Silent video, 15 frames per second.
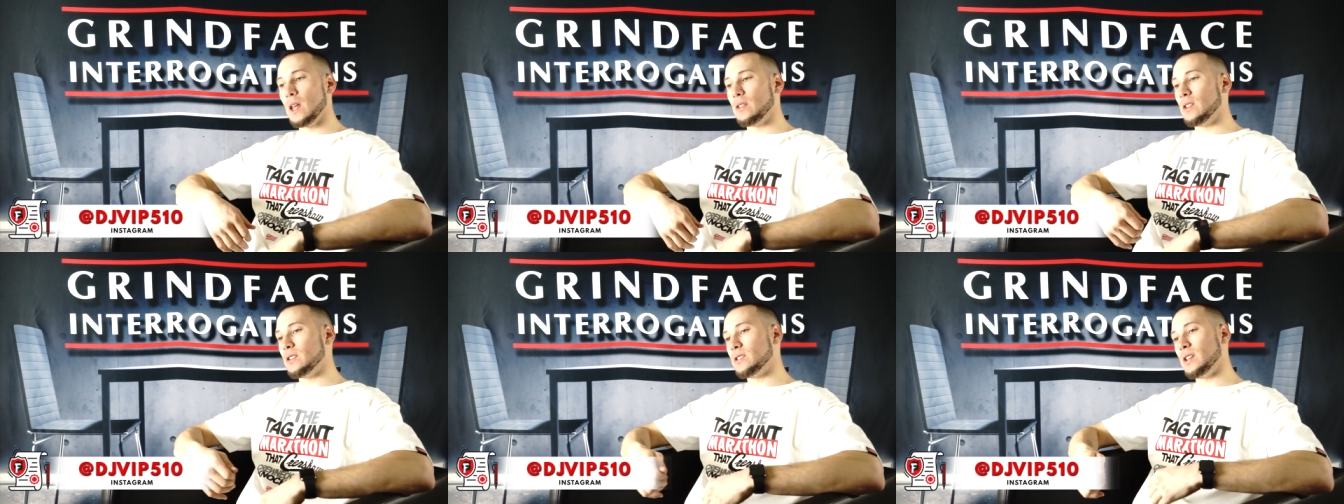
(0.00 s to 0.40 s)

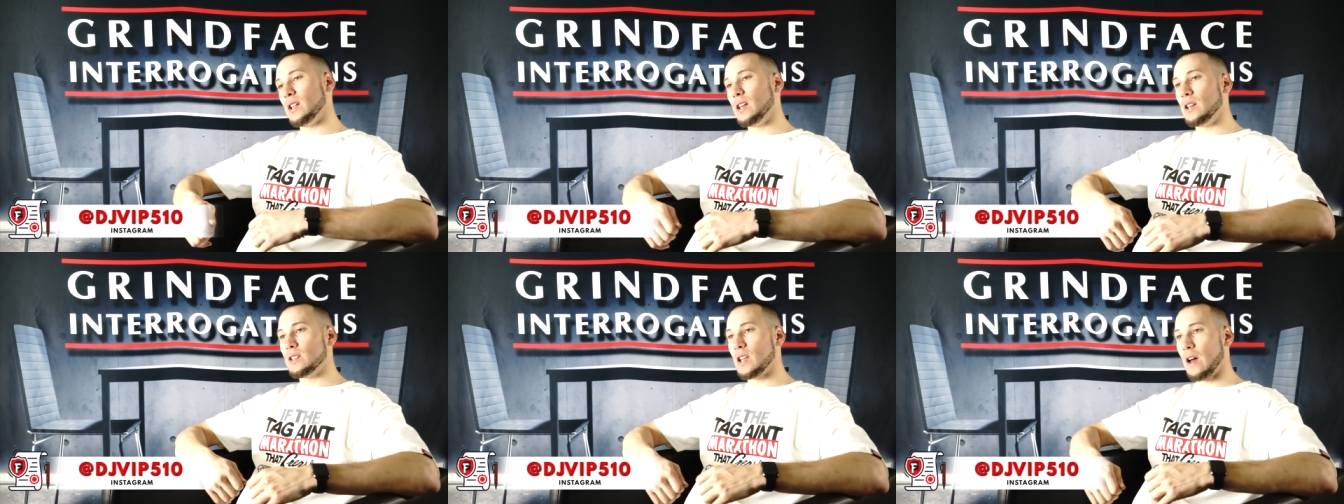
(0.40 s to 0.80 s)
the
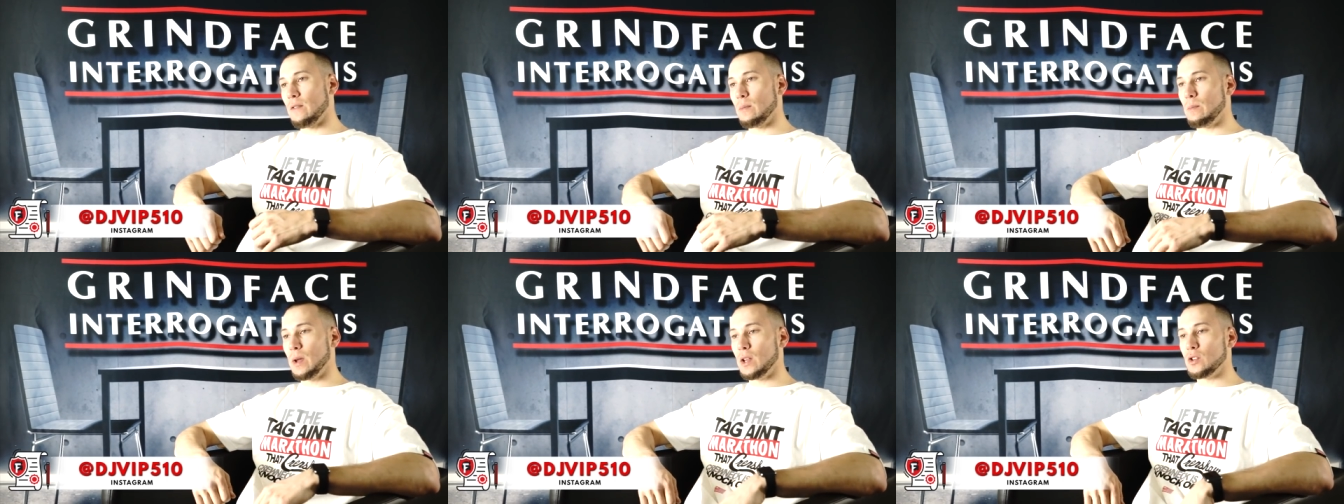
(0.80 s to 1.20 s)
CDs
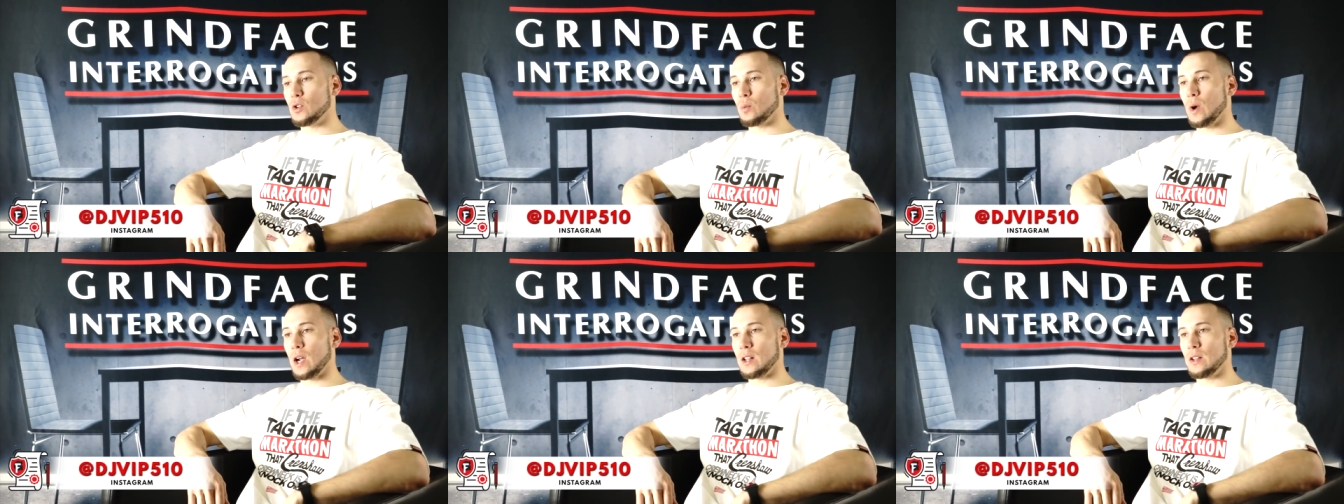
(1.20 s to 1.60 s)
haven't been
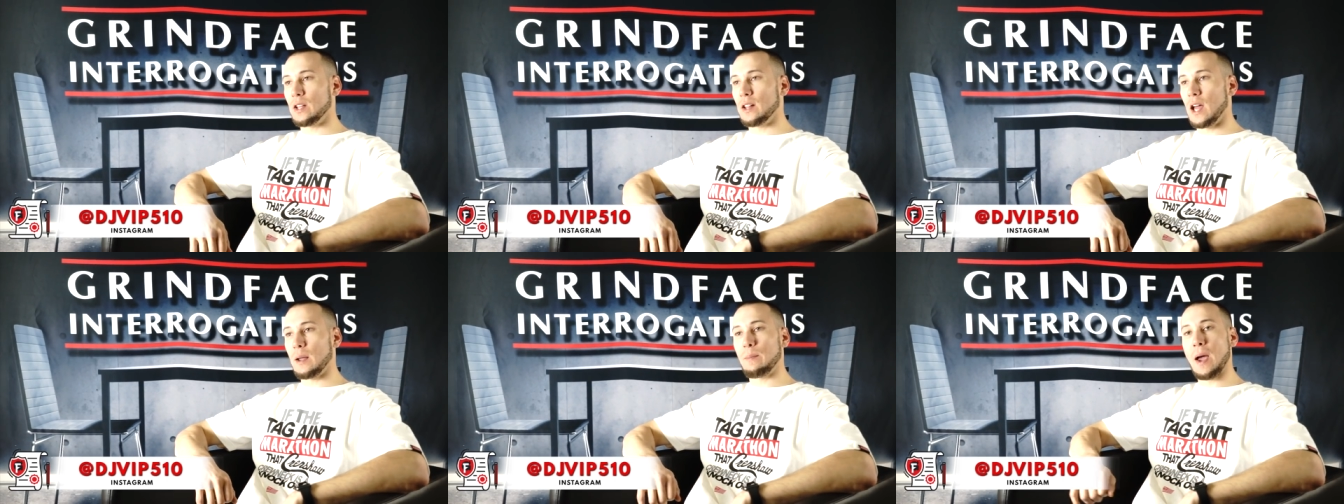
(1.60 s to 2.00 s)
directly
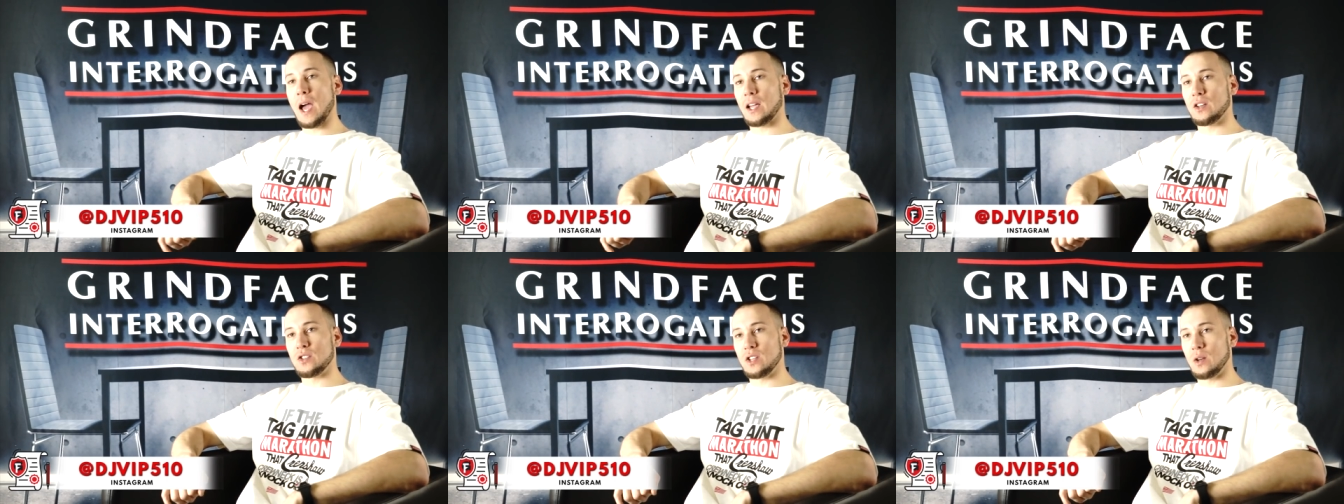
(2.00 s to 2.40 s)
like
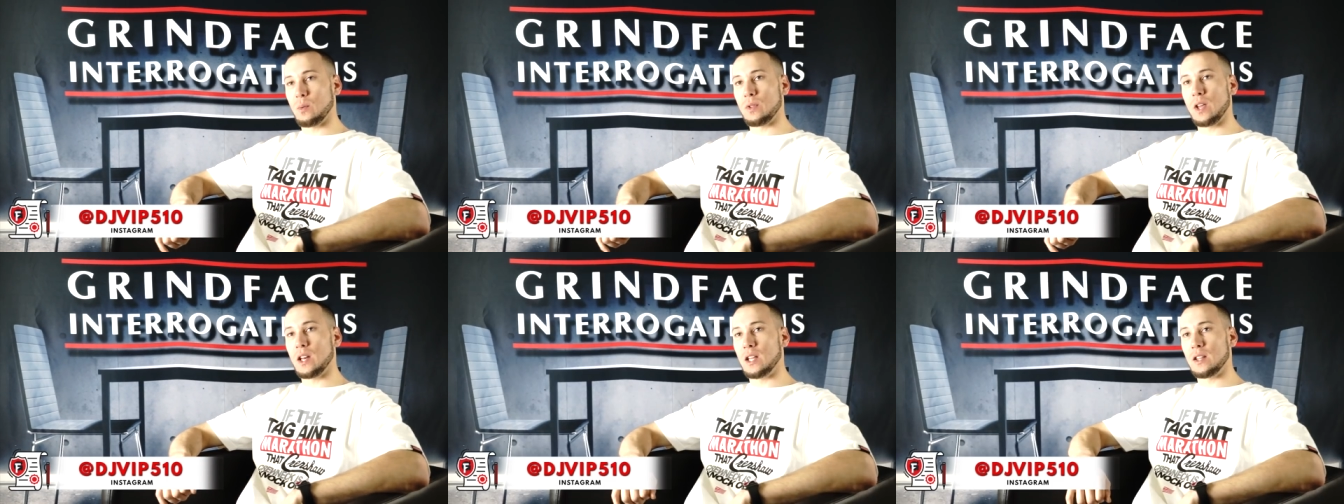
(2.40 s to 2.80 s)
packaged in
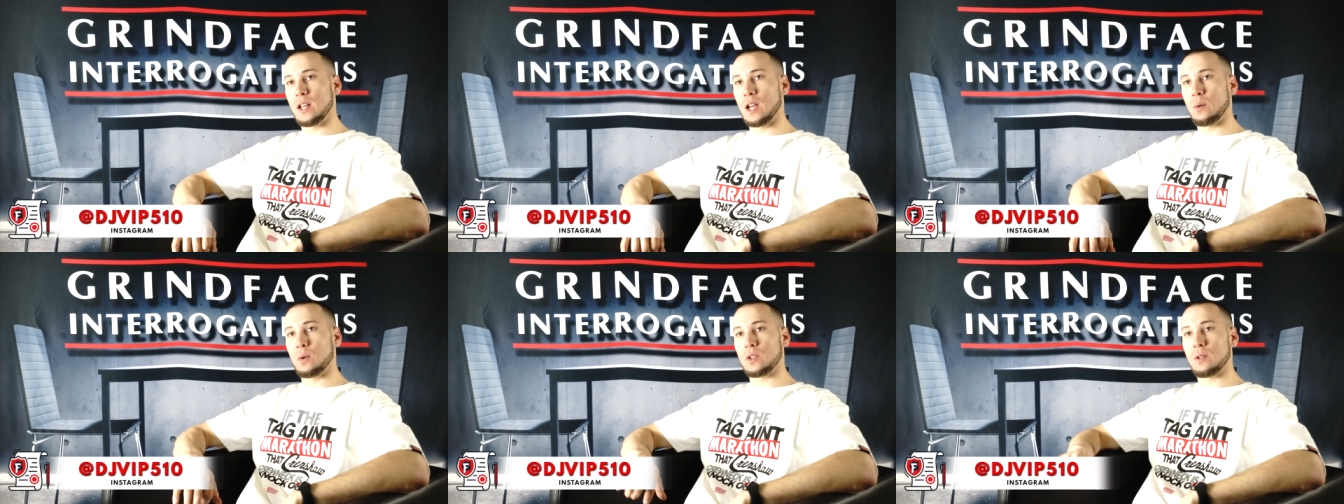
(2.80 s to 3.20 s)
with
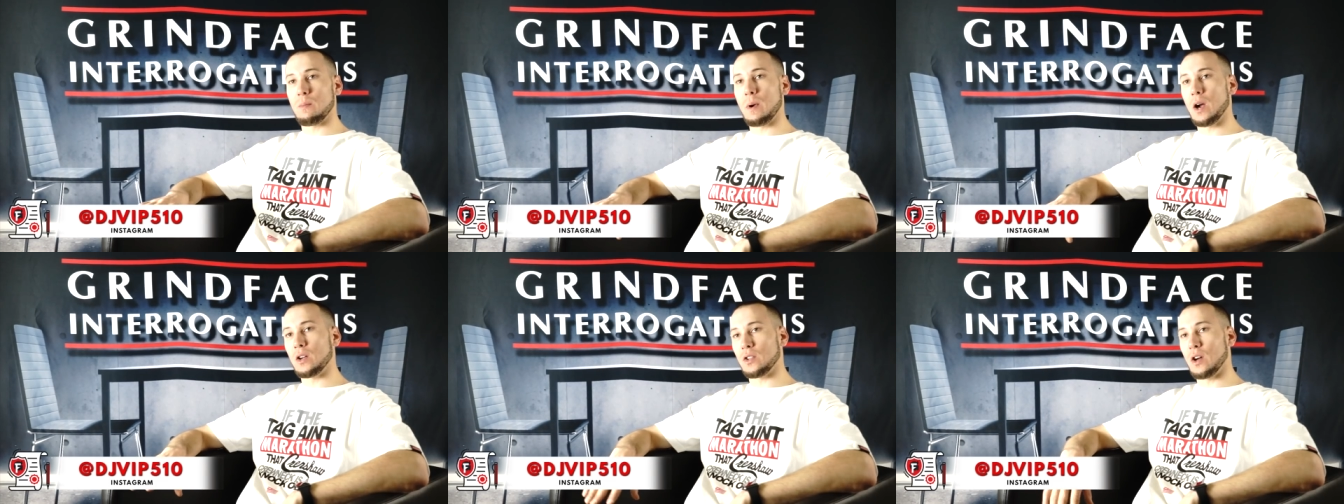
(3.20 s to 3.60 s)
anything with the
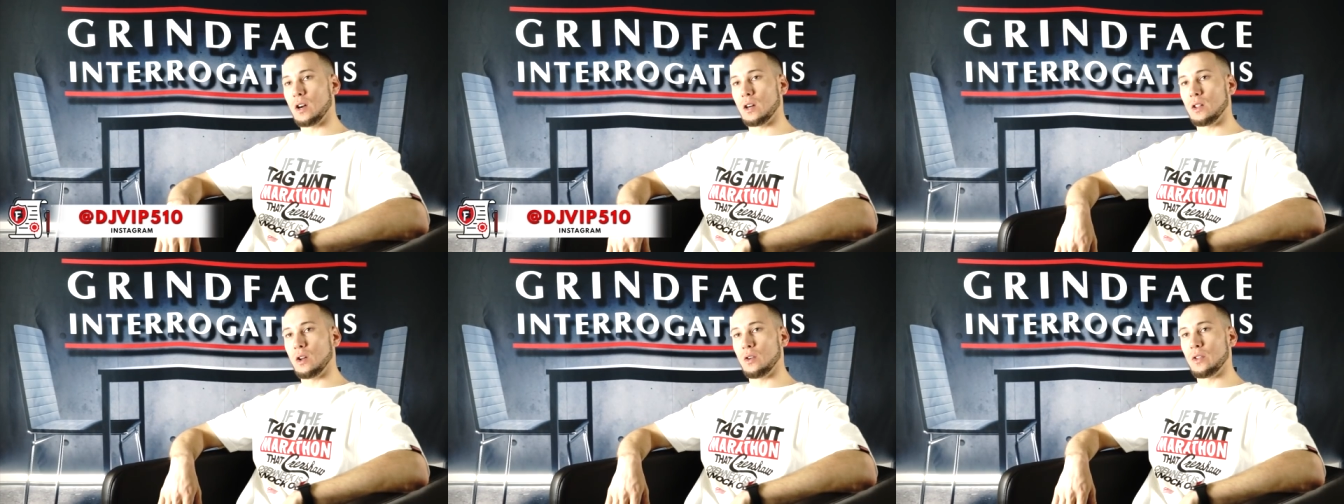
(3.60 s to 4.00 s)
marathon
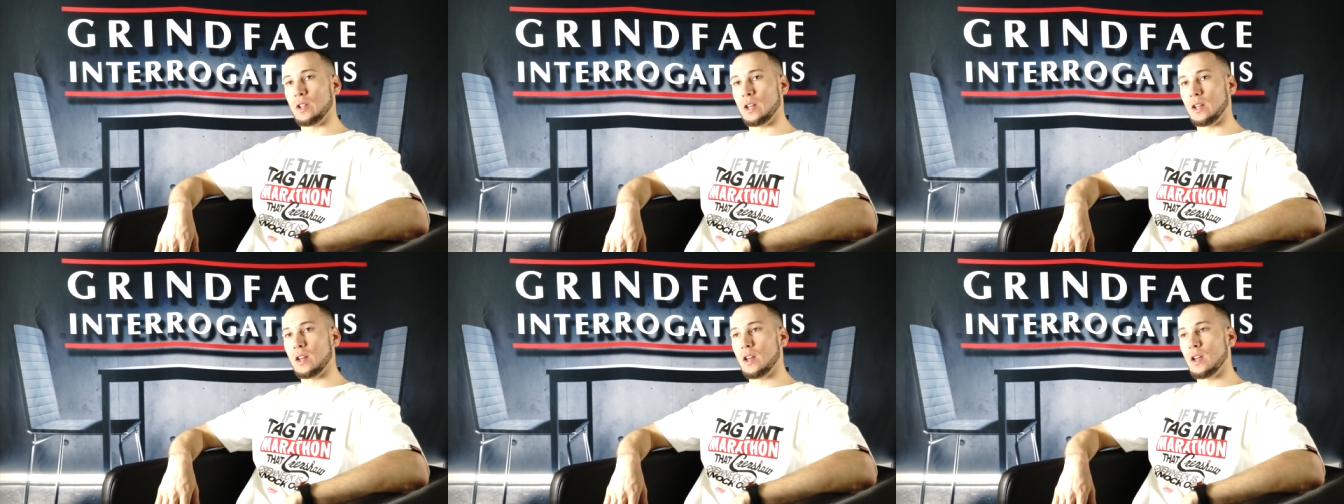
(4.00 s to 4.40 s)

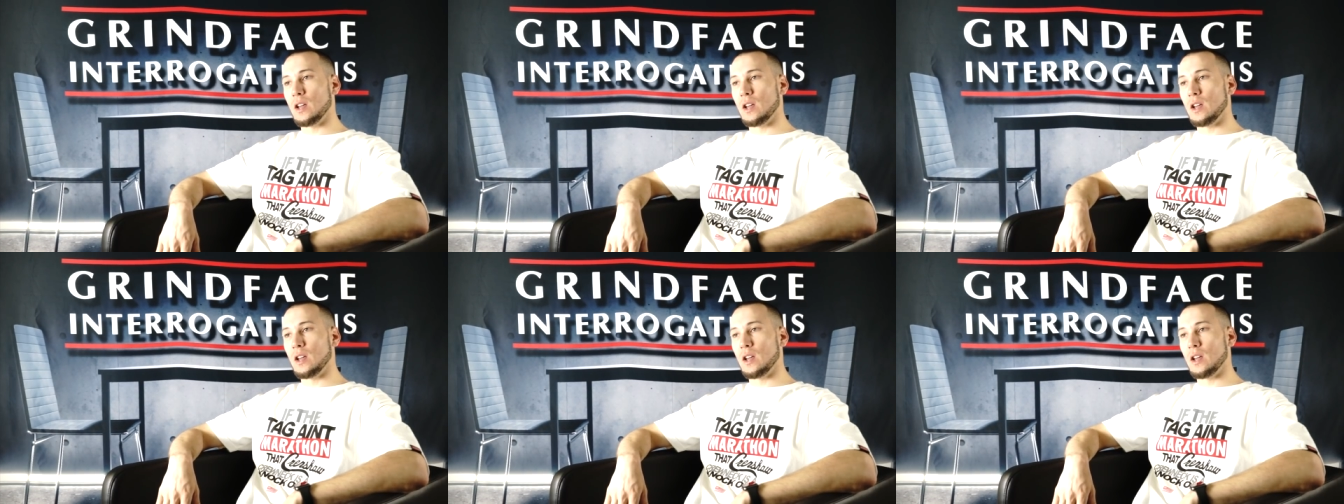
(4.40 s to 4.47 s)
clothing